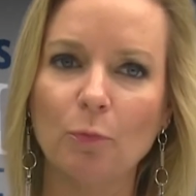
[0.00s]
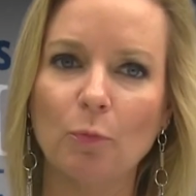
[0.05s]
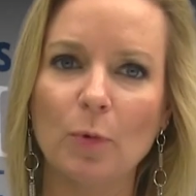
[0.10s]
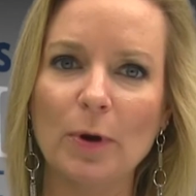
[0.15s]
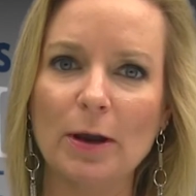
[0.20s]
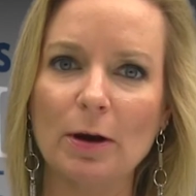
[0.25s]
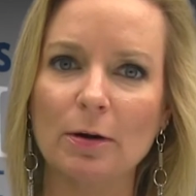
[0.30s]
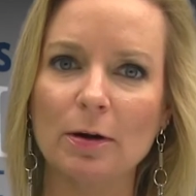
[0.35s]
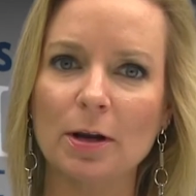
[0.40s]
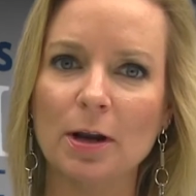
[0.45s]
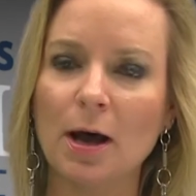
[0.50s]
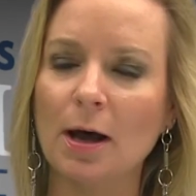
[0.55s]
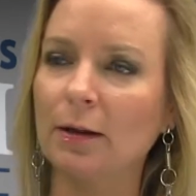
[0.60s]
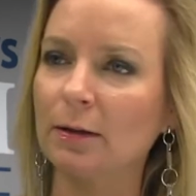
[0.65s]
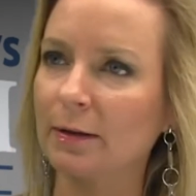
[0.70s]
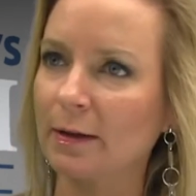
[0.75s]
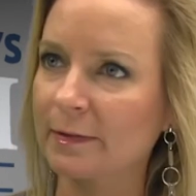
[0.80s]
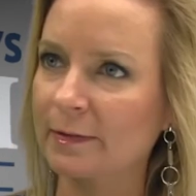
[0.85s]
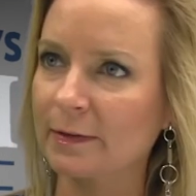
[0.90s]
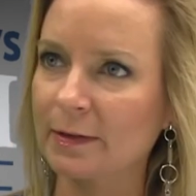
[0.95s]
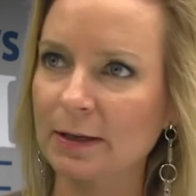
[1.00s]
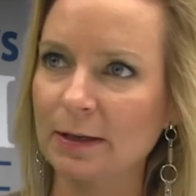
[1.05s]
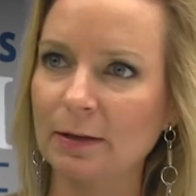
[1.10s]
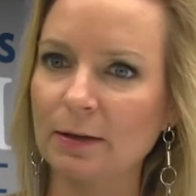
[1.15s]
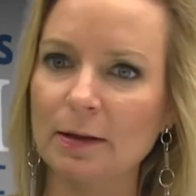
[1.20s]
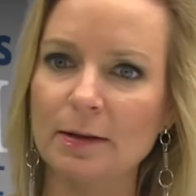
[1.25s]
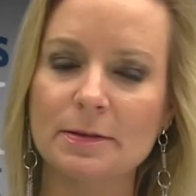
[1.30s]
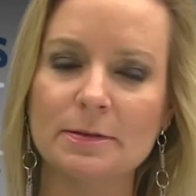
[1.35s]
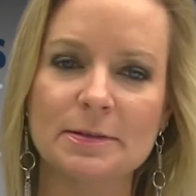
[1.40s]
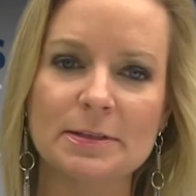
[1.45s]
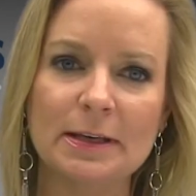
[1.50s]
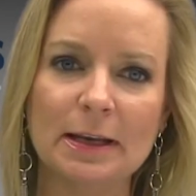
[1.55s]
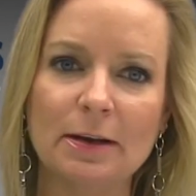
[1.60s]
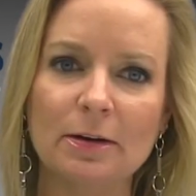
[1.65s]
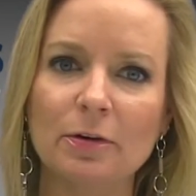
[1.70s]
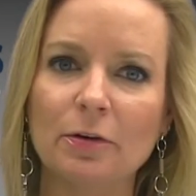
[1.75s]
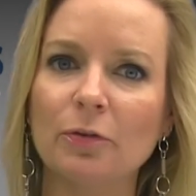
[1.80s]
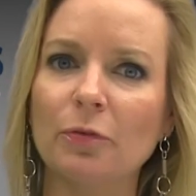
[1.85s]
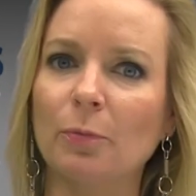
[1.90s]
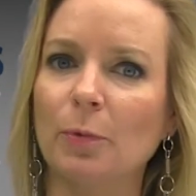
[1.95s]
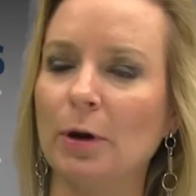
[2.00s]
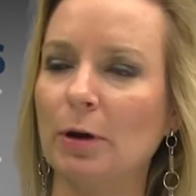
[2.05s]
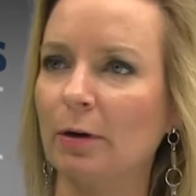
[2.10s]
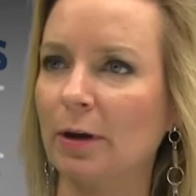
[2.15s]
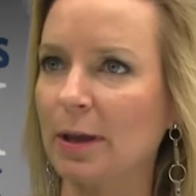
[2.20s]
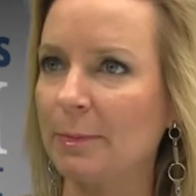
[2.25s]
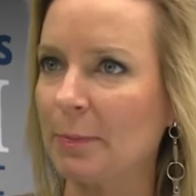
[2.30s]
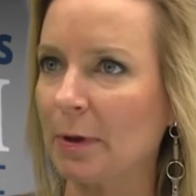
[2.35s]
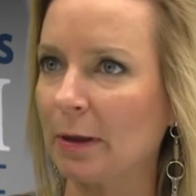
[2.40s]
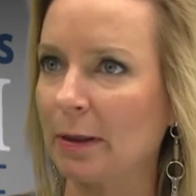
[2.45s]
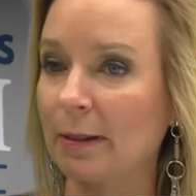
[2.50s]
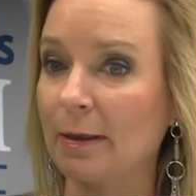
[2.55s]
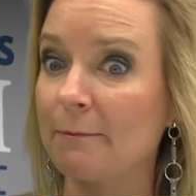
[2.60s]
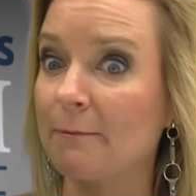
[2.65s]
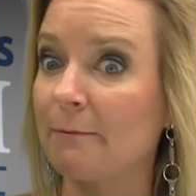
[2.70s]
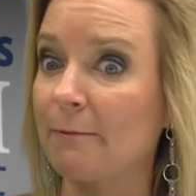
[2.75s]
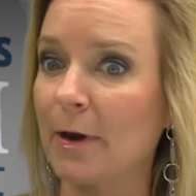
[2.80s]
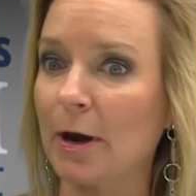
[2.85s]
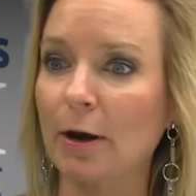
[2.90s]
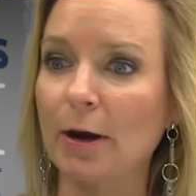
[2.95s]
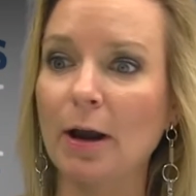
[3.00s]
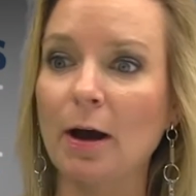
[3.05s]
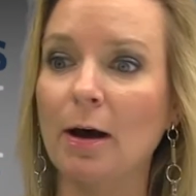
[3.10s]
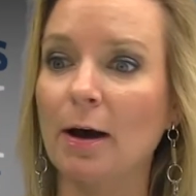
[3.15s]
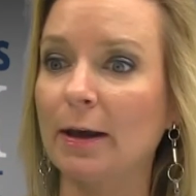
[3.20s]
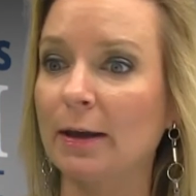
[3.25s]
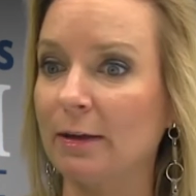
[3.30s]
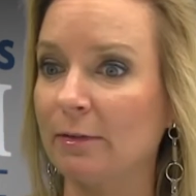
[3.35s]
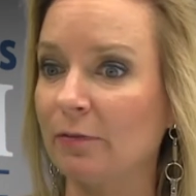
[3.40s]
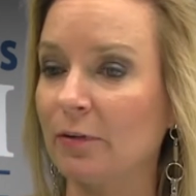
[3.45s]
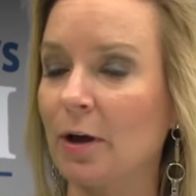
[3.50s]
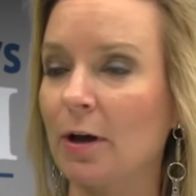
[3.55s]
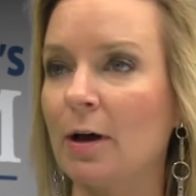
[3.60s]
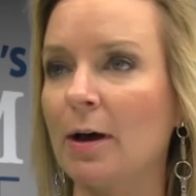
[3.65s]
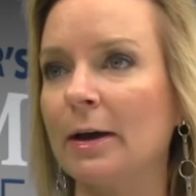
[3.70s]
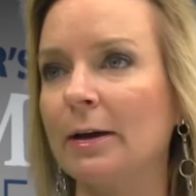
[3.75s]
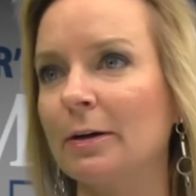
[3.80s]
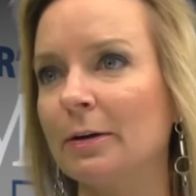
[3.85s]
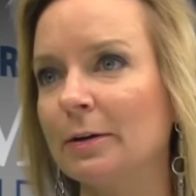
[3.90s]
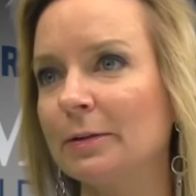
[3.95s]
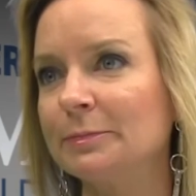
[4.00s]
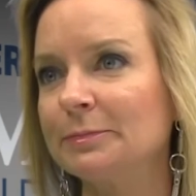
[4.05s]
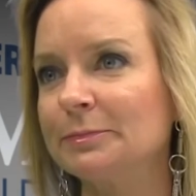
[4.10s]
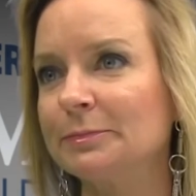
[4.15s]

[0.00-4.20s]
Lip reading: We are not lessening standards, we are keeping them very high, if not higher.